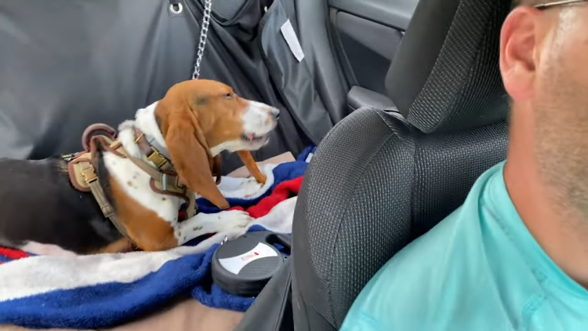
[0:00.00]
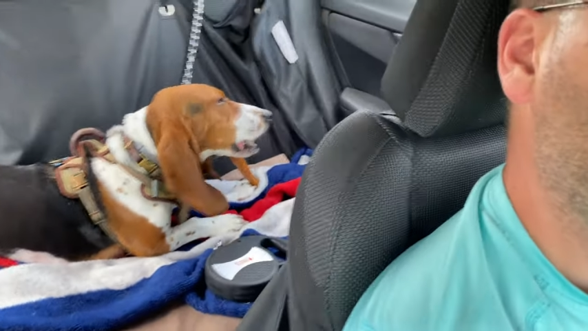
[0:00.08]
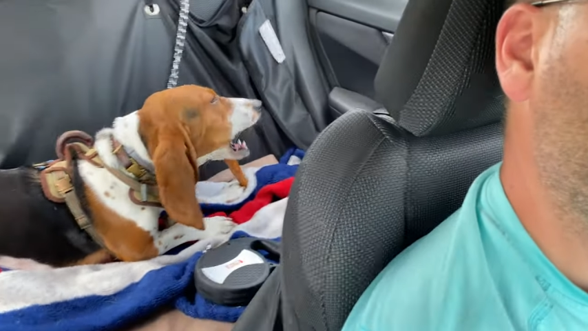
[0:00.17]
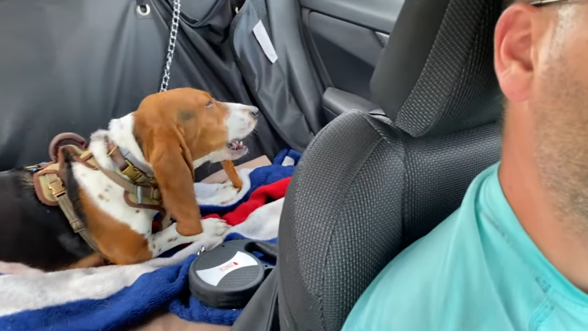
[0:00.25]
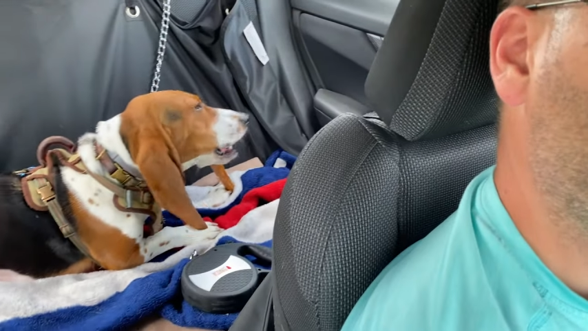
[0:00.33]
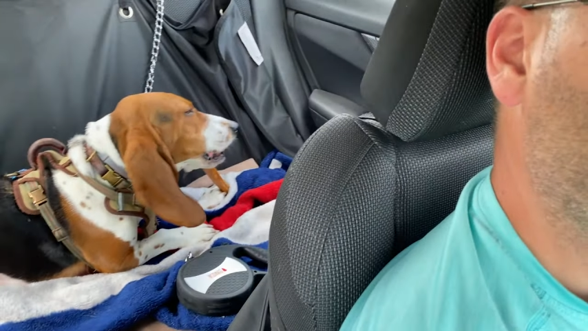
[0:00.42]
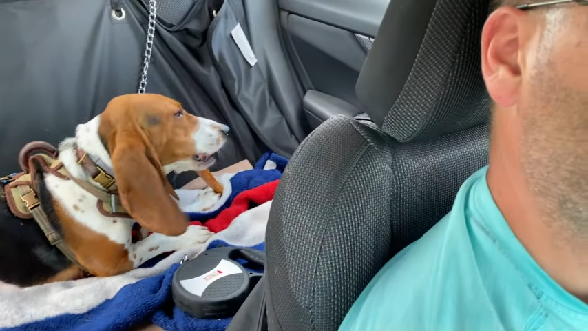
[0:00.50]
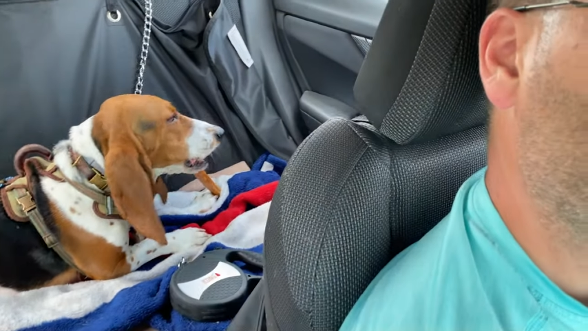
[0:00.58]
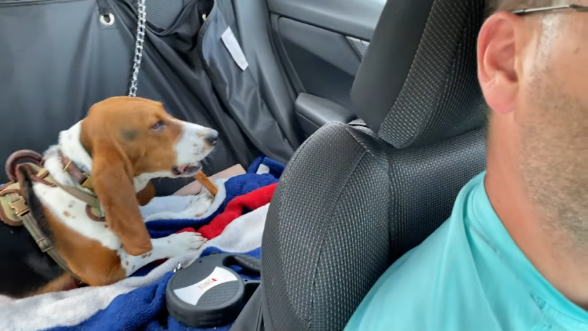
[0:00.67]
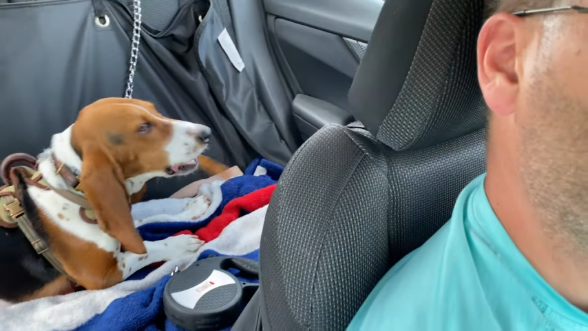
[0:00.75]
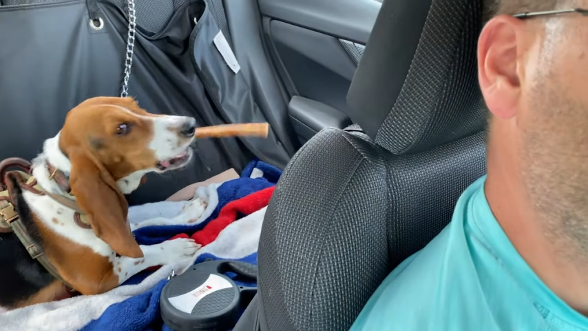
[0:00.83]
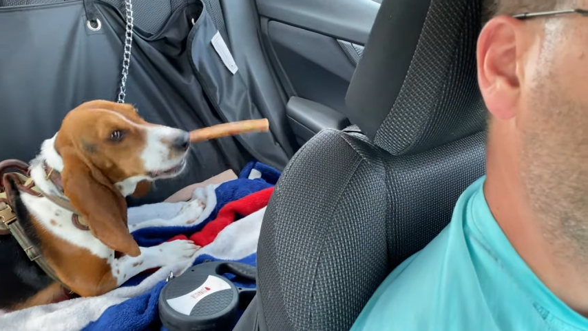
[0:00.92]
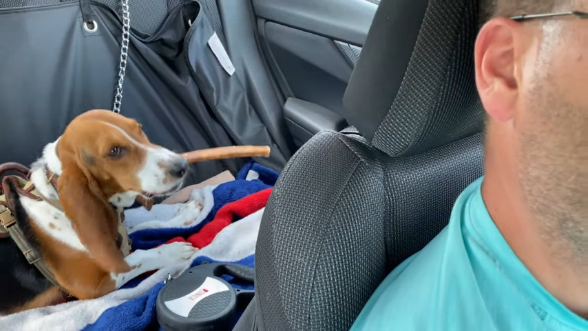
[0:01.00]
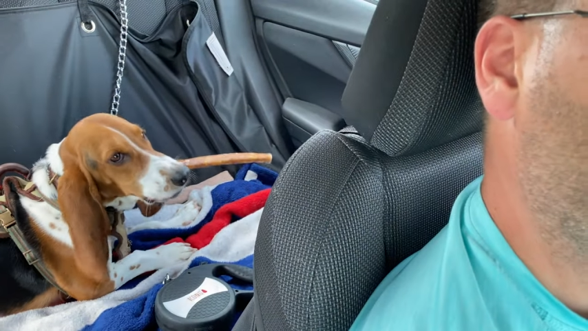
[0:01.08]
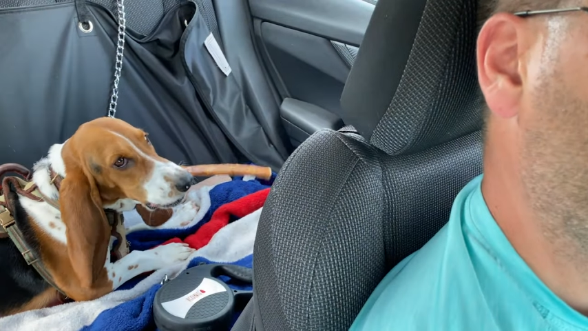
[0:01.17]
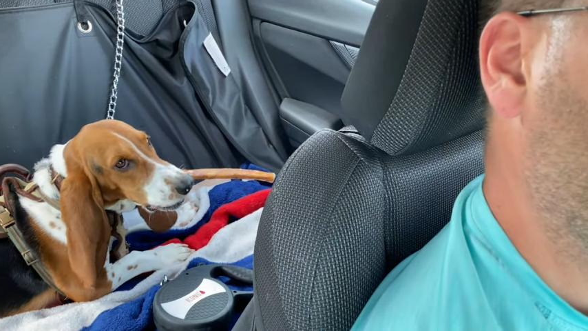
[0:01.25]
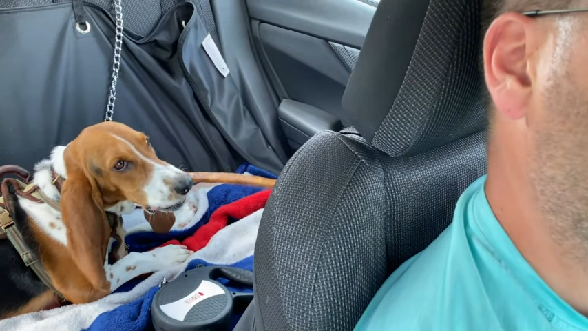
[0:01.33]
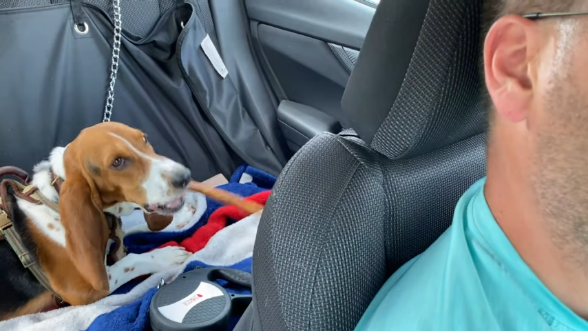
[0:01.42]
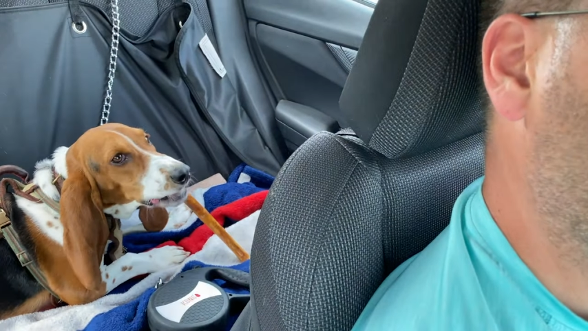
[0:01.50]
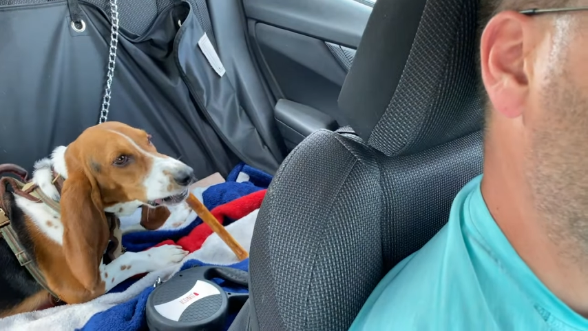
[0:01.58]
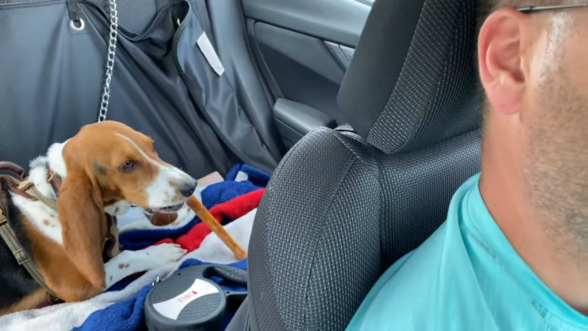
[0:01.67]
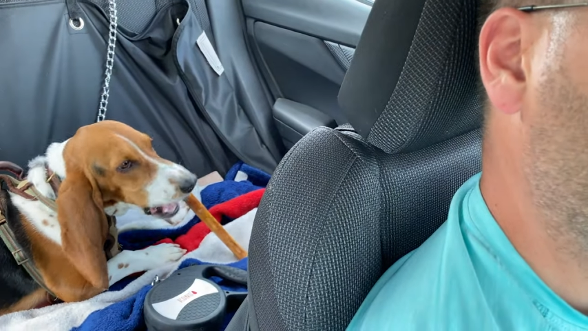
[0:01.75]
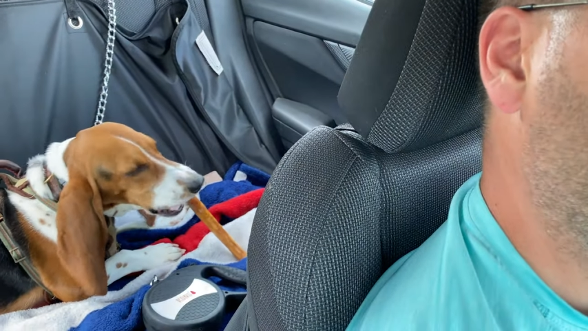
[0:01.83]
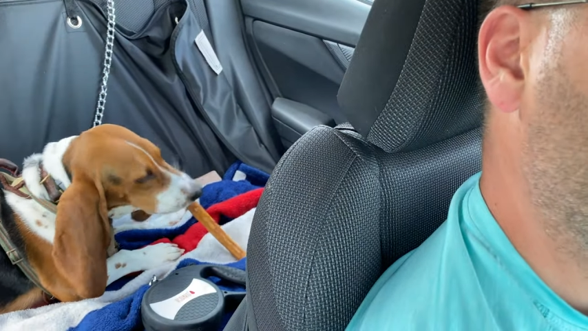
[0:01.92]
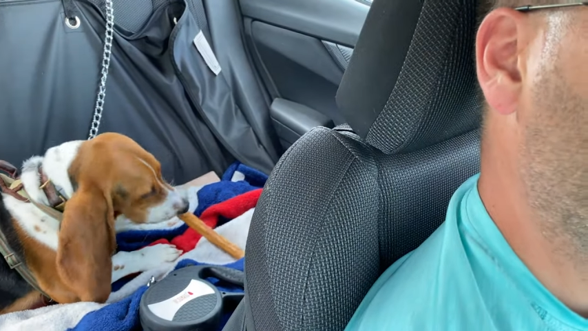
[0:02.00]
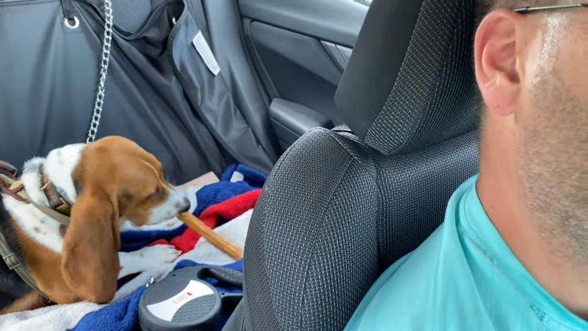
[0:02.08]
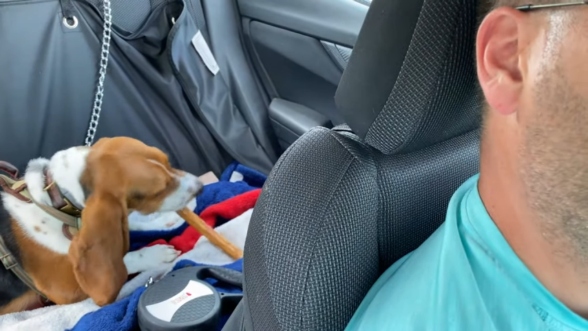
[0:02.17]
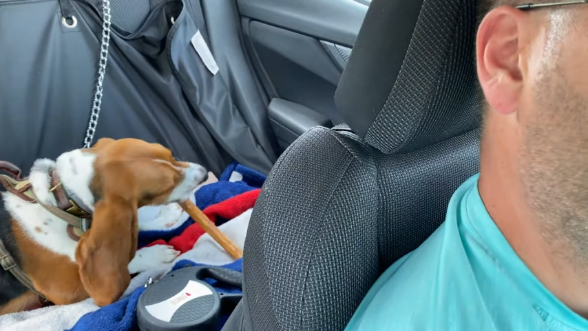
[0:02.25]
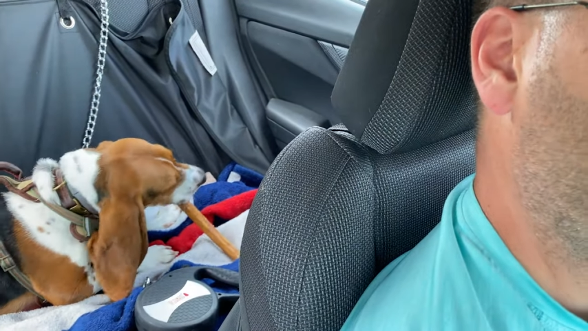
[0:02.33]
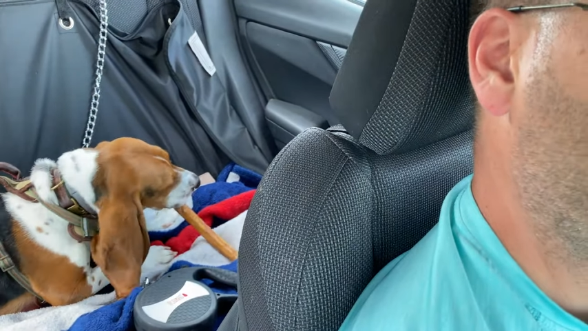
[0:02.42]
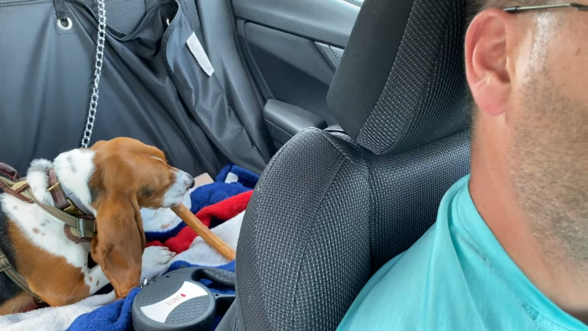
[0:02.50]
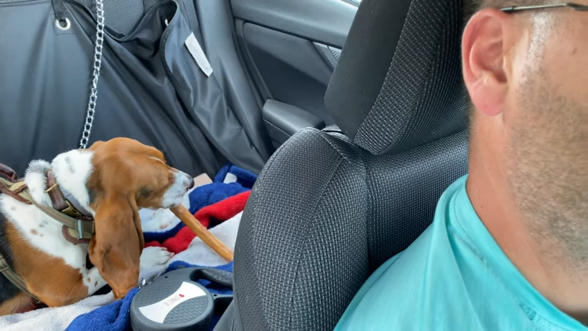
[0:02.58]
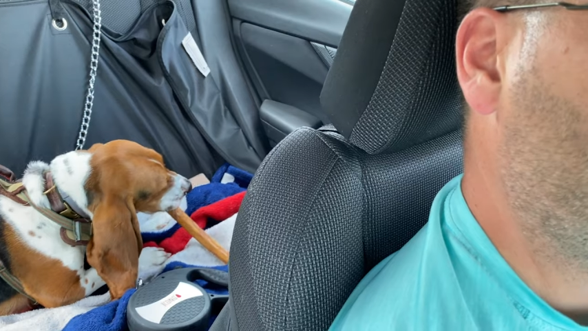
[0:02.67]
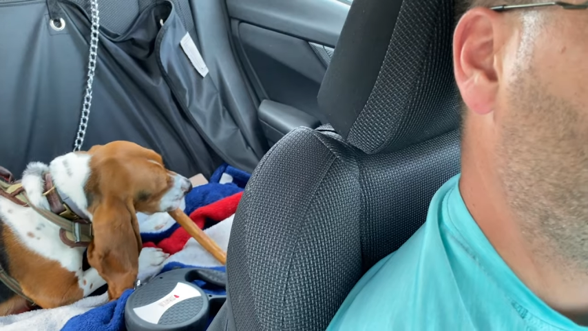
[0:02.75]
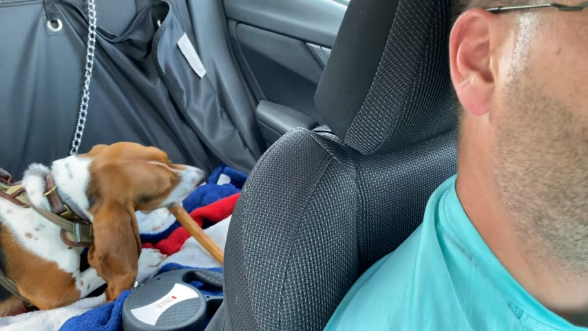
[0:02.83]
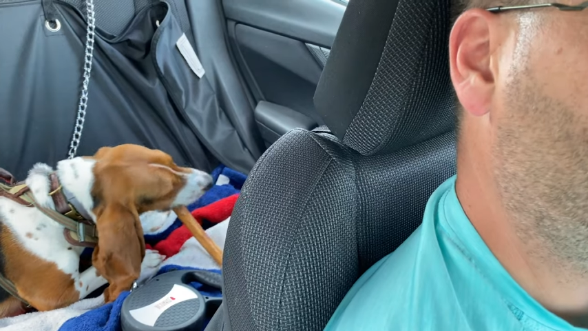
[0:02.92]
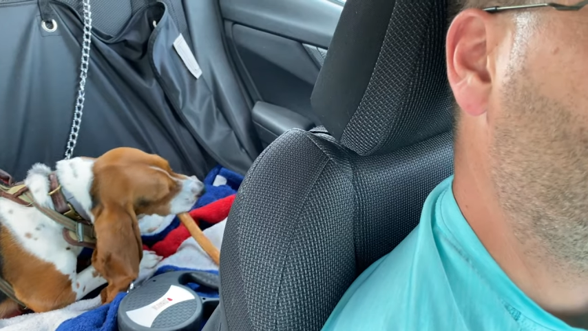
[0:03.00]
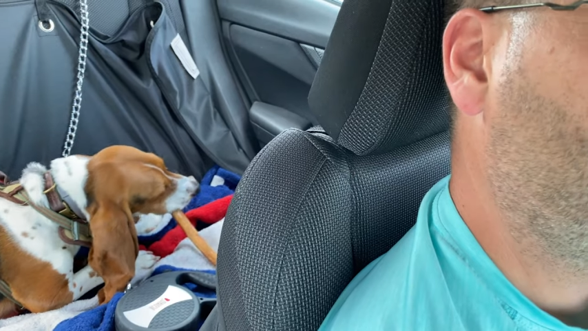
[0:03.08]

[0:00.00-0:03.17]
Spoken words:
No face is visible, so there are no lips to read.